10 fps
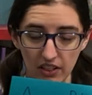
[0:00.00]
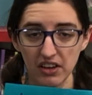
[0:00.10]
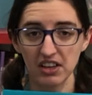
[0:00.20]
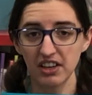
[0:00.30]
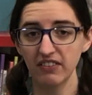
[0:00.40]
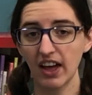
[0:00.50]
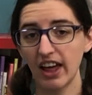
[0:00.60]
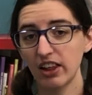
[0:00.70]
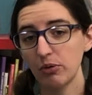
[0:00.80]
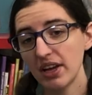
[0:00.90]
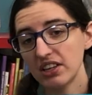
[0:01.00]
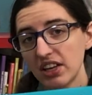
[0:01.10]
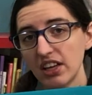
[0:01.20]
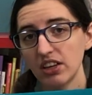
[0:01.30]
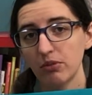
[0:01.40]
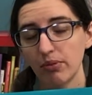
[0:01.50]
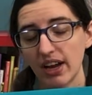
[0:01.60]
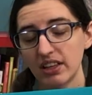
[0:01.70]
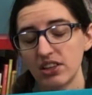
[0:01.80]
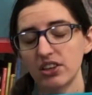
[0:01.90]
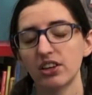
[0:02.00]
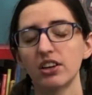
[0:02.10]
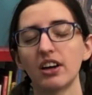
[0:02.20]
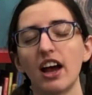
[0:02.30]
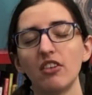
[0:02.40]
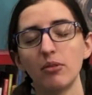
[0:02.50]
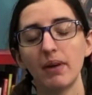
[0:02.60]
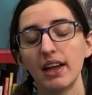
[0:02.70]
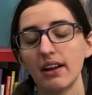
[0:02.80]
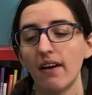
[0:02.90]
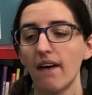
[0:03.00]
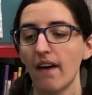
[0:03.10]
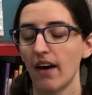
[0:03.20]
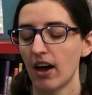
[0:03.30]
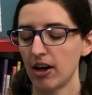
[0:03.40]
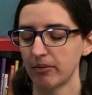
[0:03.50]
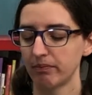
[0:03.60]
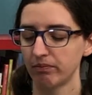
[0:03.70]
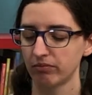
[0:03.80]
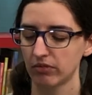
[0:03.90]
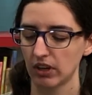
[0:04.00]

there's some other ways you can practice your alphabet. Um,